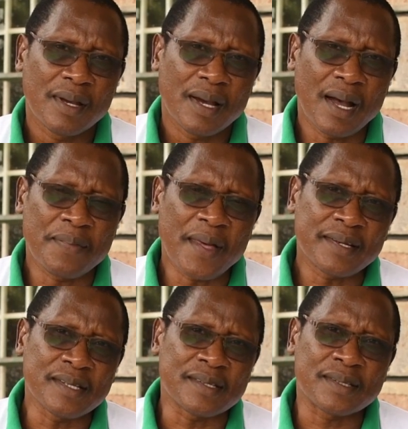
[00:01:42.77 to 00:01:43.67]
and that
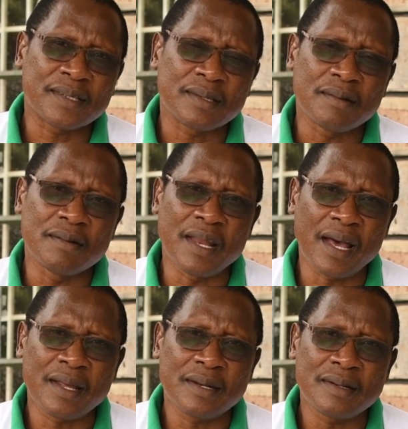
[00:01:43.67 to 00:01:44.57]
is
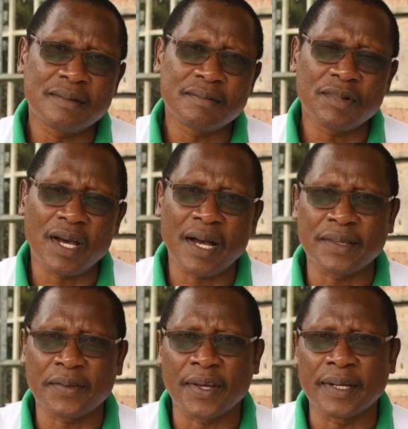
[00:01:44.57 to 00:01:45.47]
none
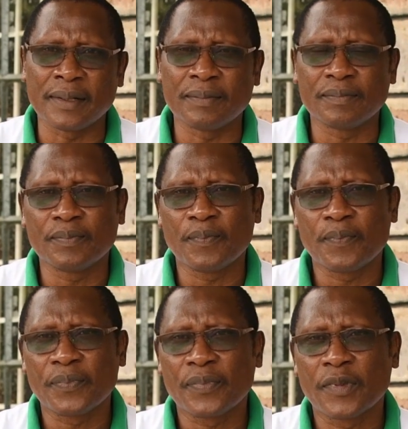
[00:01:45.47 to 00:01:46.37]
other than
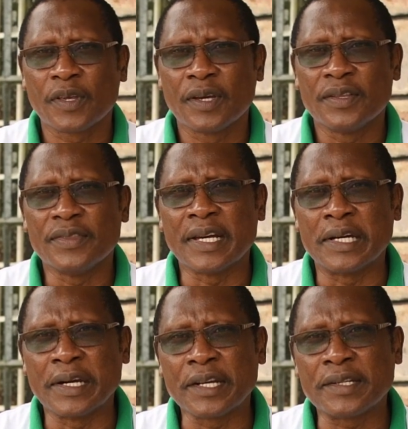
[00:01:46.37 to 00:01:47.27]
the
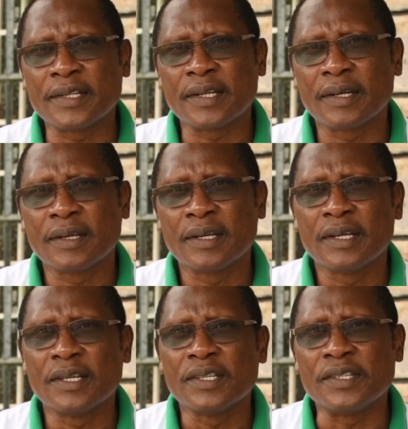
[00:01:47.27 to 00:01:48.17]
great
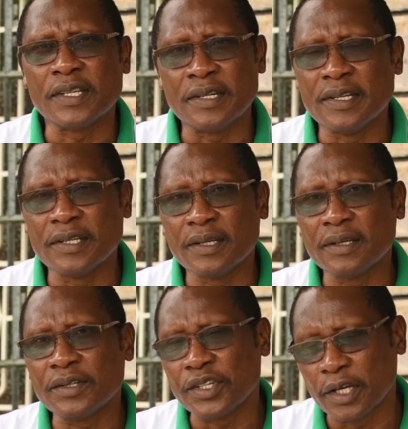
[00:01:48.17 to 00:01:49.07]
Sidney
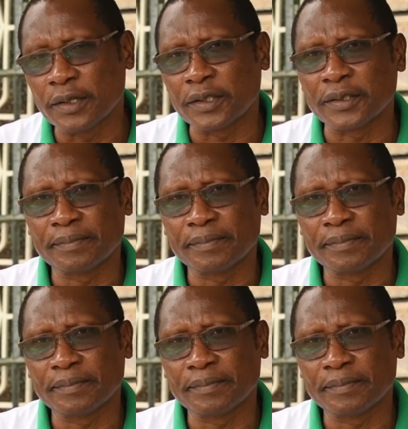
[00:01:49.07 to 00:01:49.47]
Sheldon.